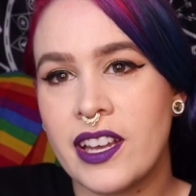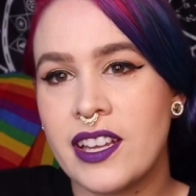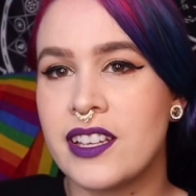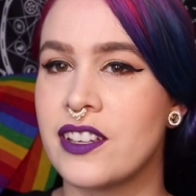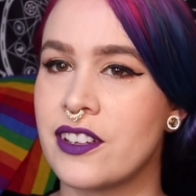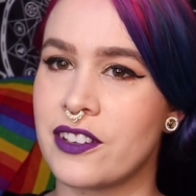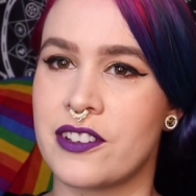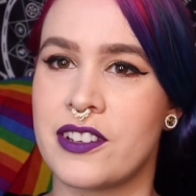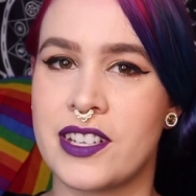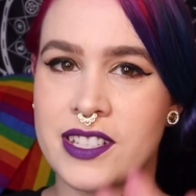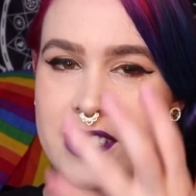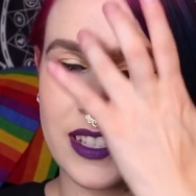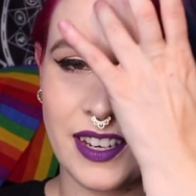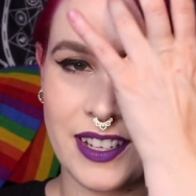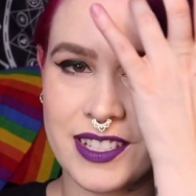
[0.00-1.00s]
here is
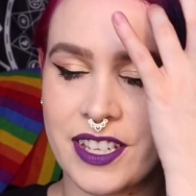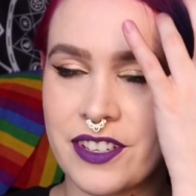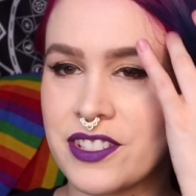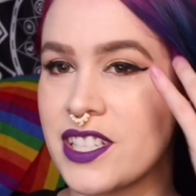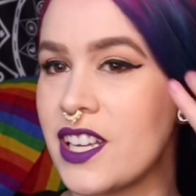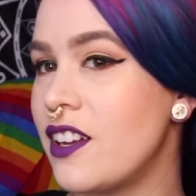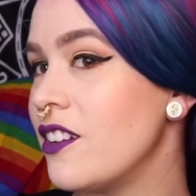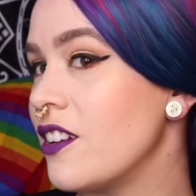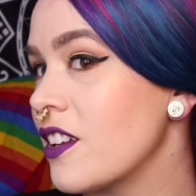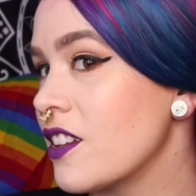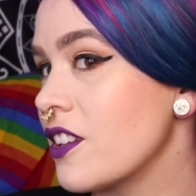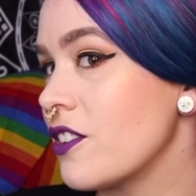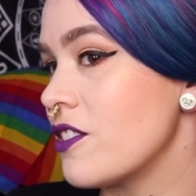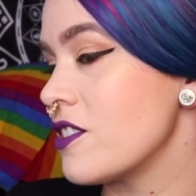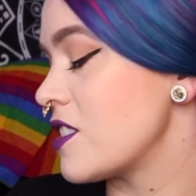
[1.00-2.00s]
the next hairstyle, a
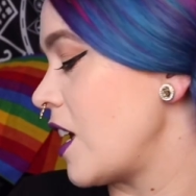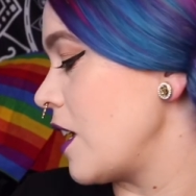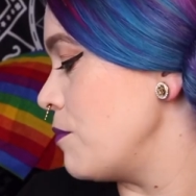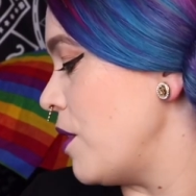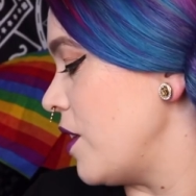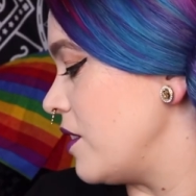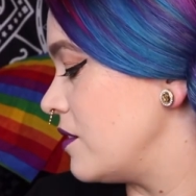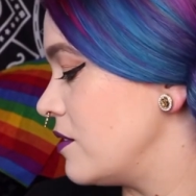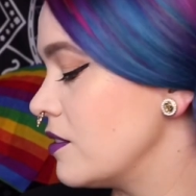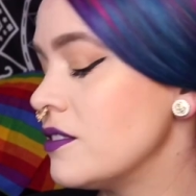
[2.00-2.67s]
little side bun.